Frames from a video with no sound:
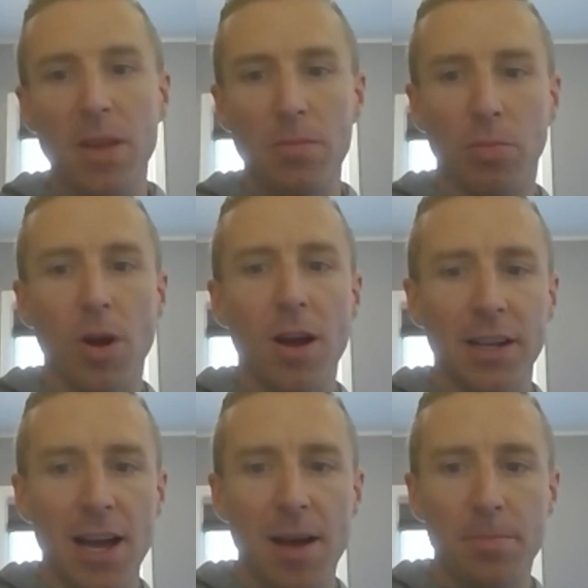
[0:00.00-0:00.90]
been
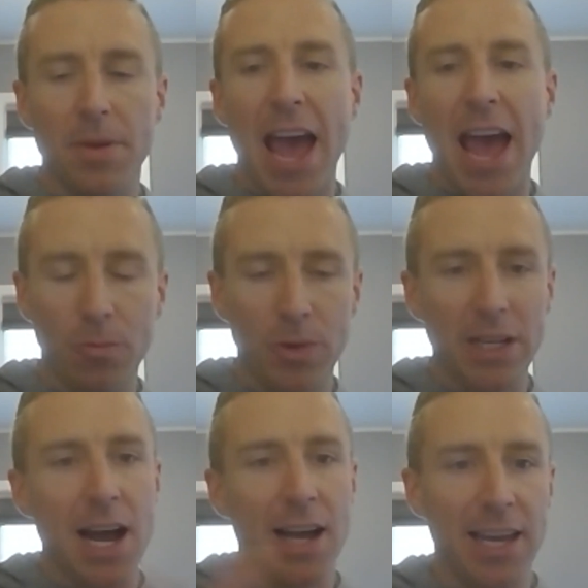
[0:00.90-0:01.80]
brought up had we
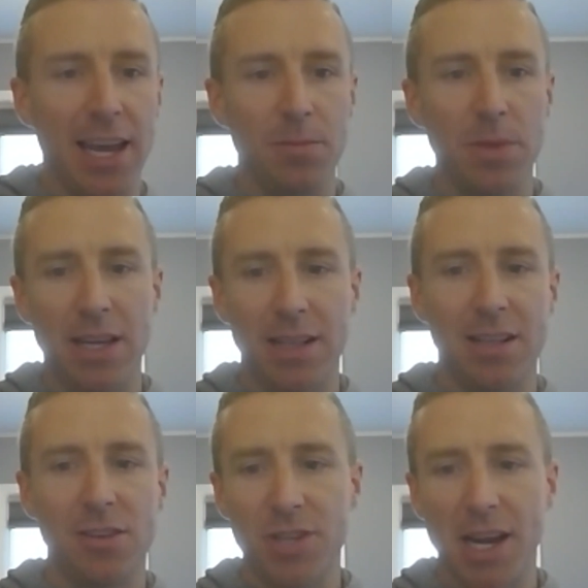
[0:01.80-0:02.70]
not came in
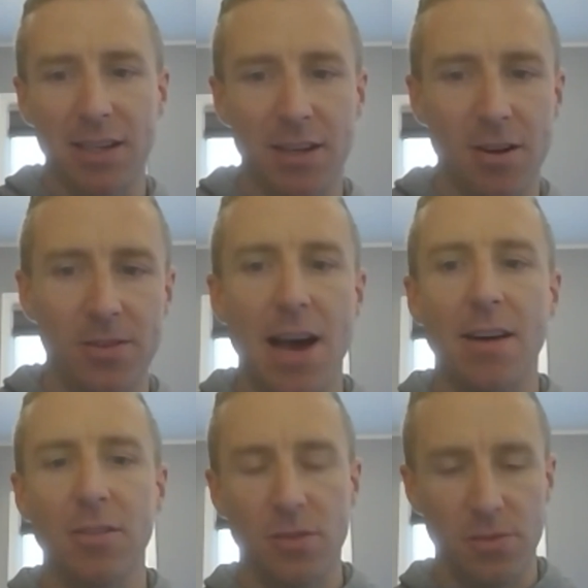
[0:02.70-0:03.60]
and injected our
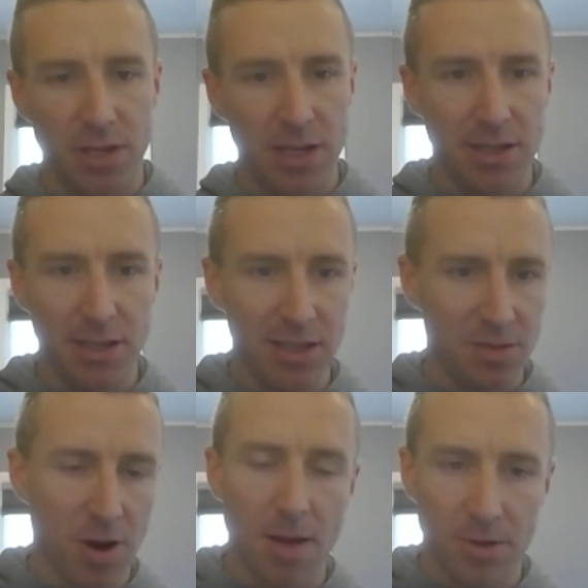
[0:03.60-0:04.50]
dollars into these
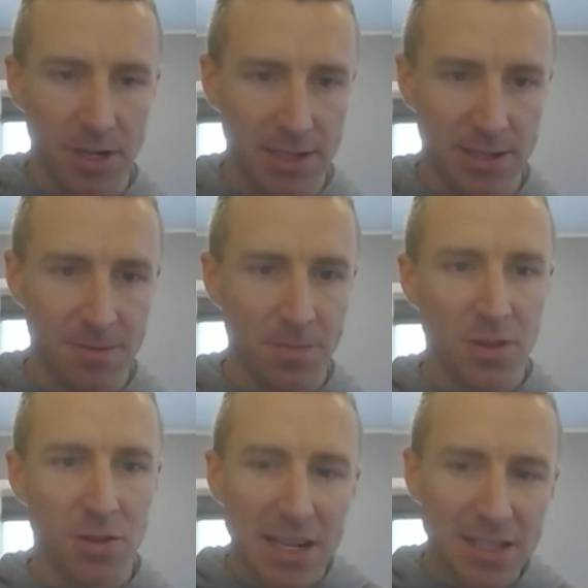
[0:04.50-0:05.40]
properties.
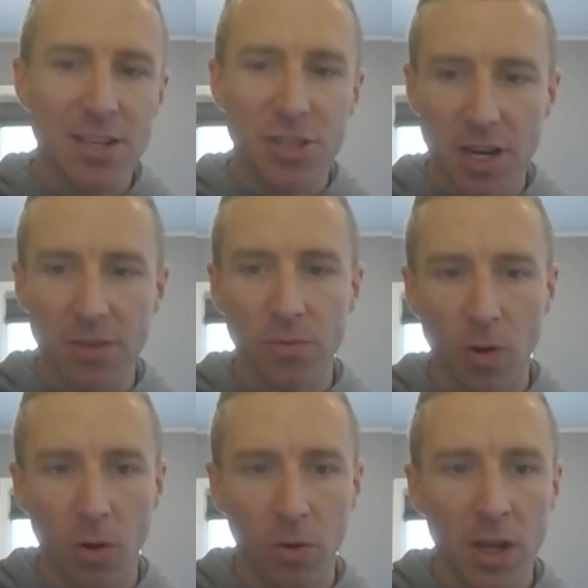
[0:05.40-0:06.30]
So that's yeah, the
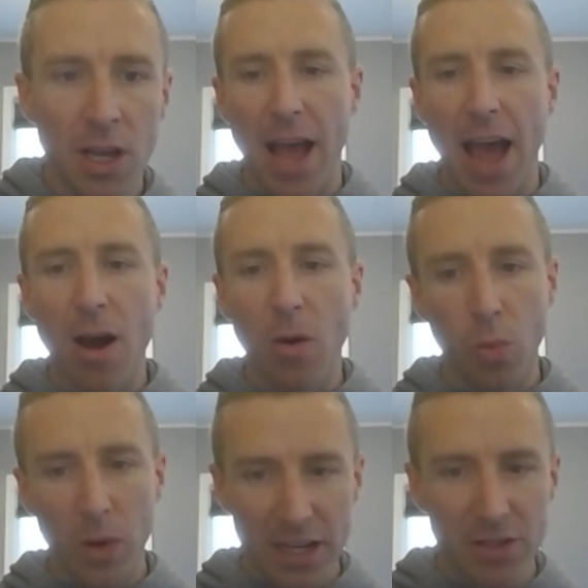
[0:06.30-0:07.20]
general how
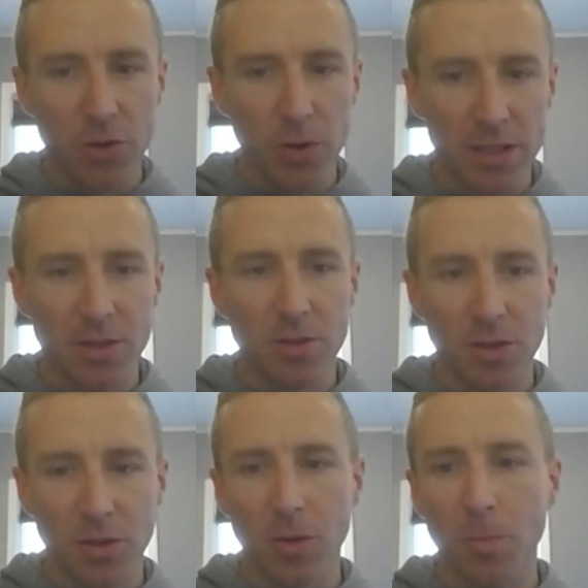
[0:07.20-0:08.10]
we do it. So
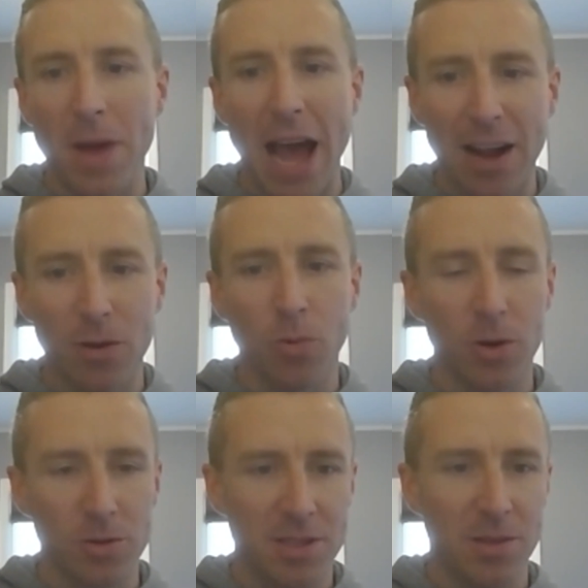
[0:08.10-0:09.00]
it's a little
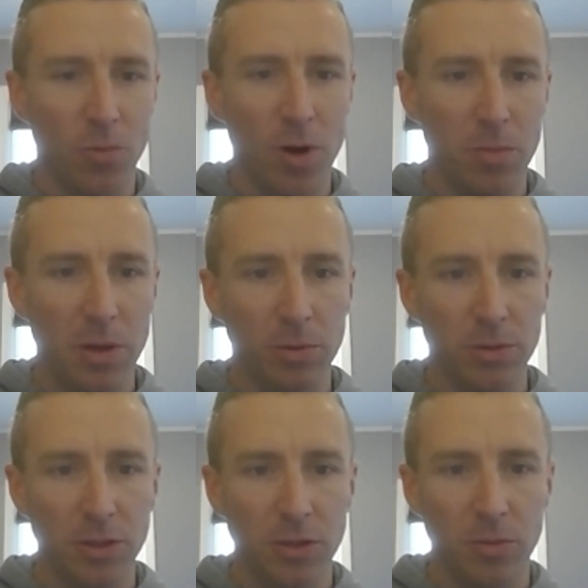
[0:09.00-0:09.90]
backwards than what
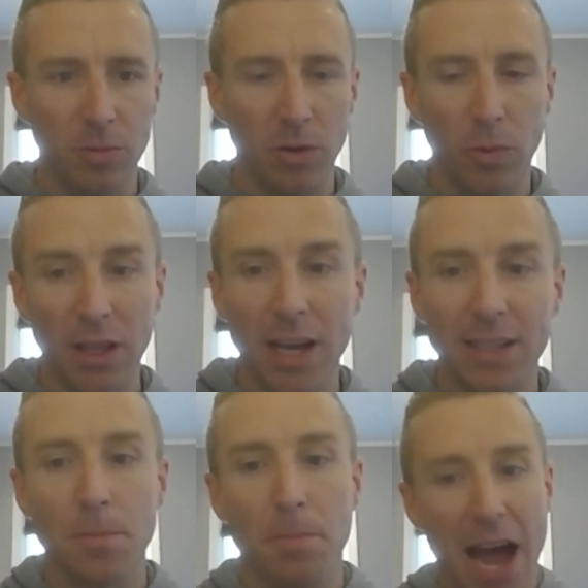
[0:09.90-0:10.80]
people do, but we
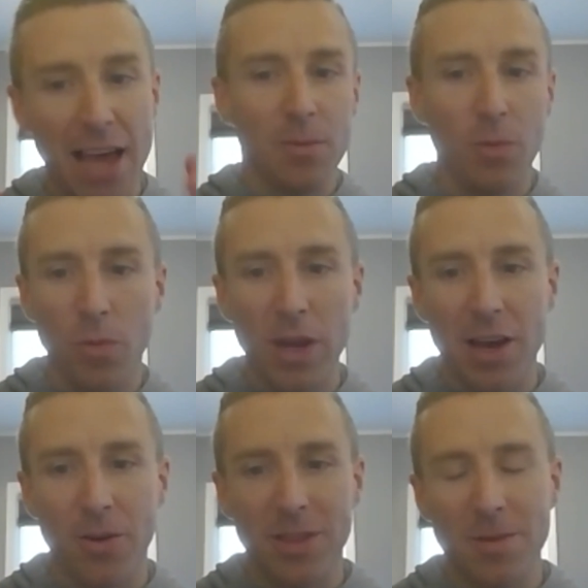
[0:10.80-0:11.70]
like to buy them when
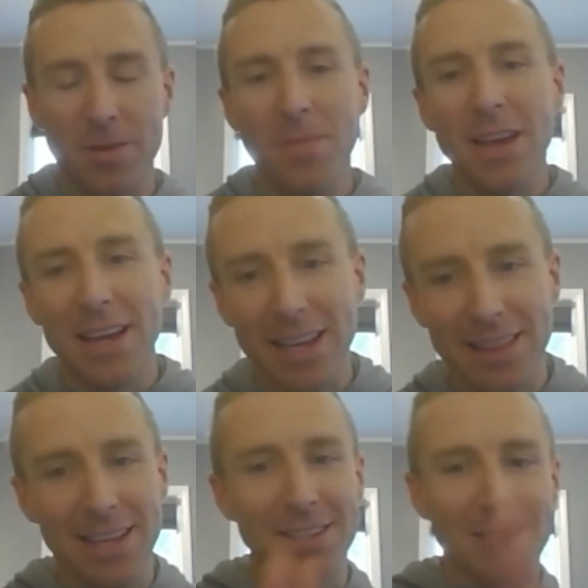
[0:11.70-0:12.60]
we own them
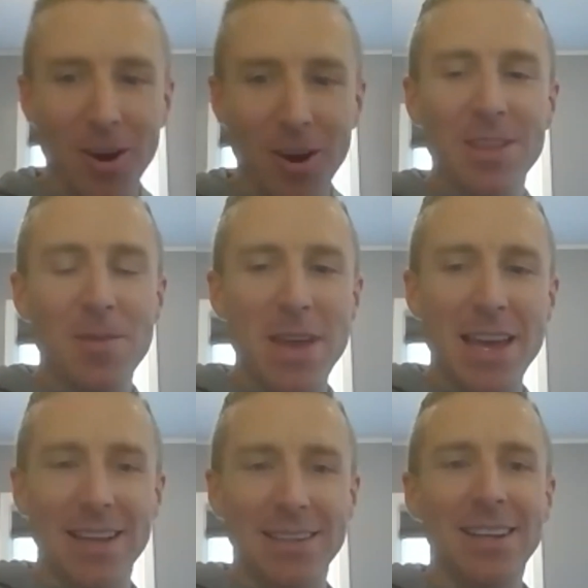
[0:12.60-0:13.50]
and then turn them
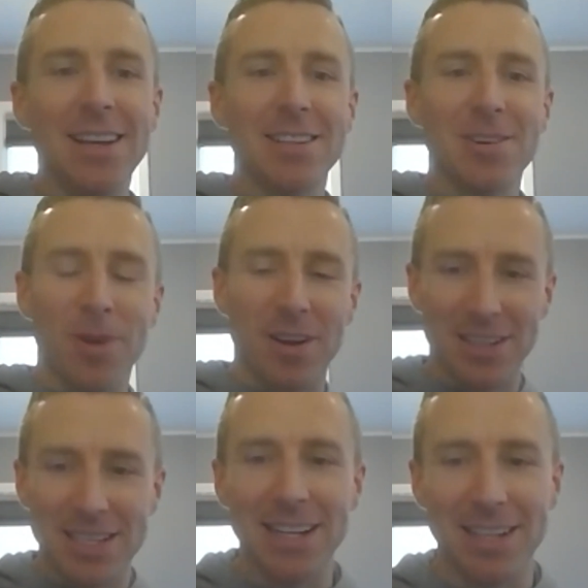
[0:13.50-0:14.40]
in to where
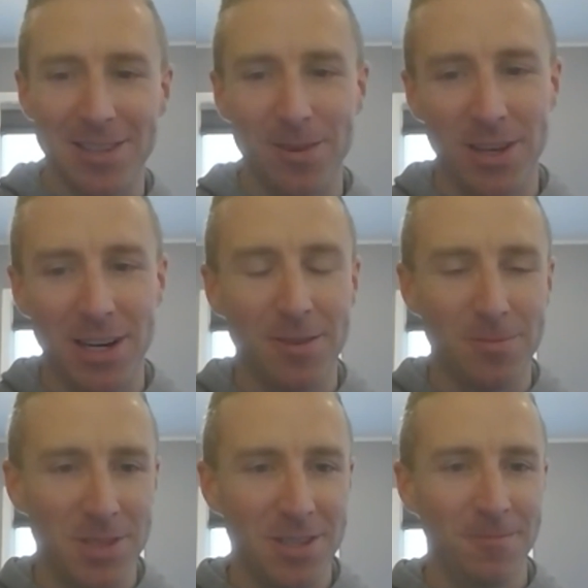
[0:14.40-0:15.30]
the tenants own the
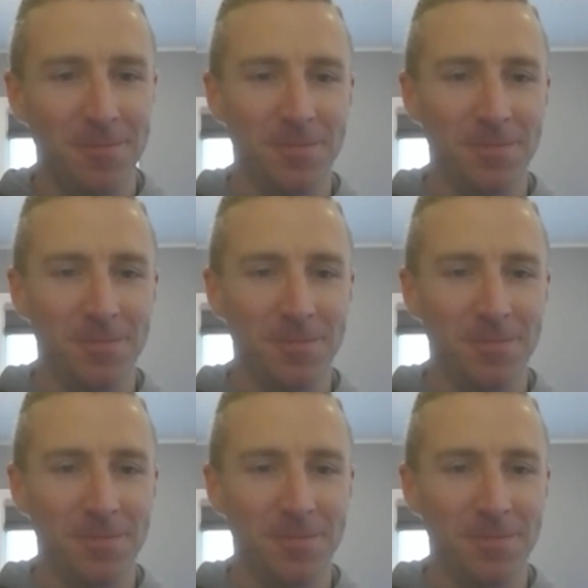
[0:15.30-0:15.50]
homes.